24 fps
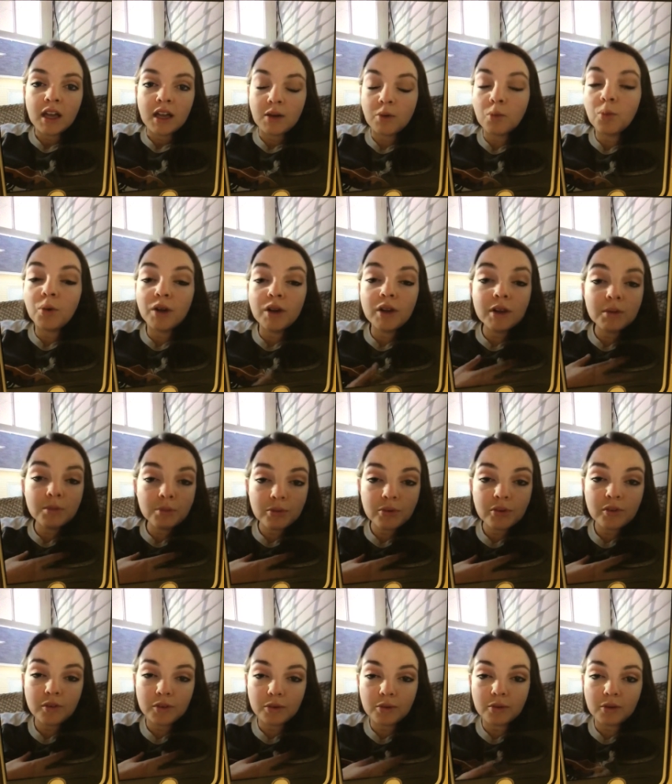will
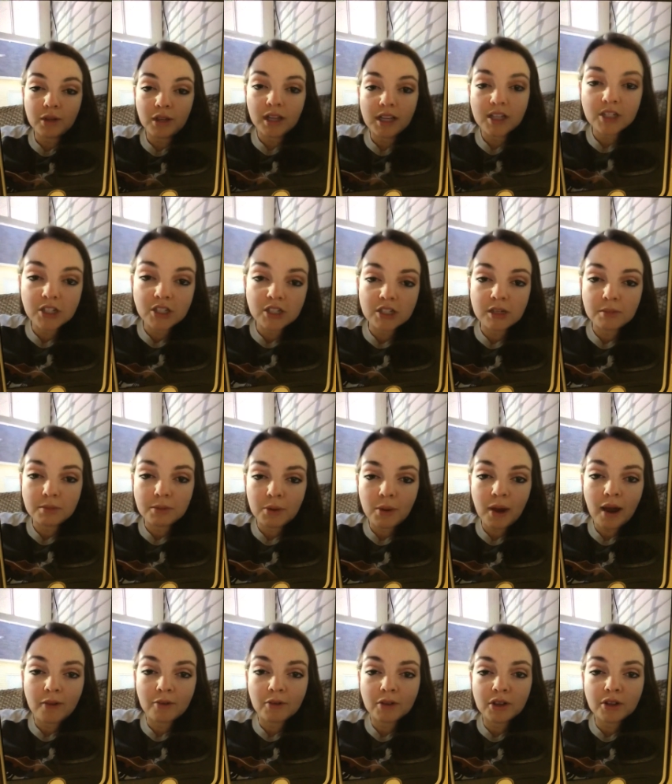improve the relationship you
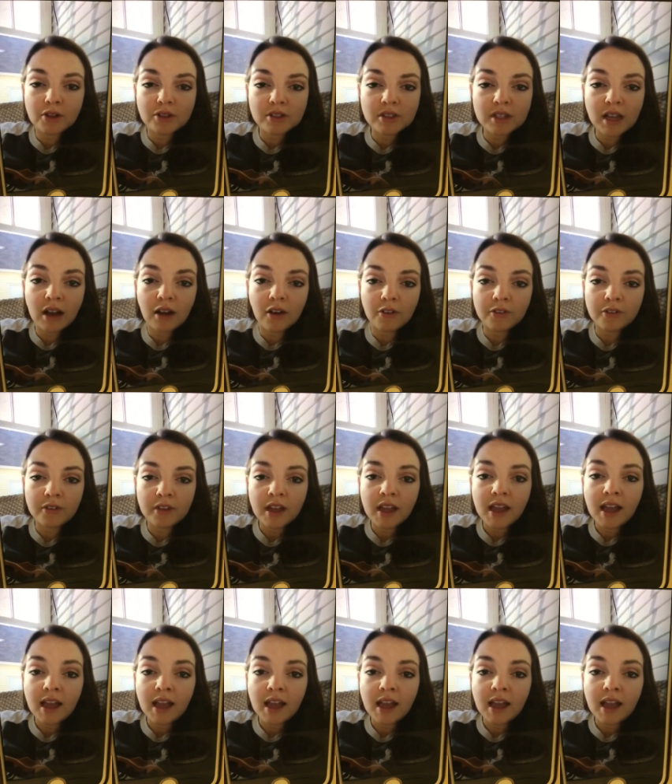have with yourself.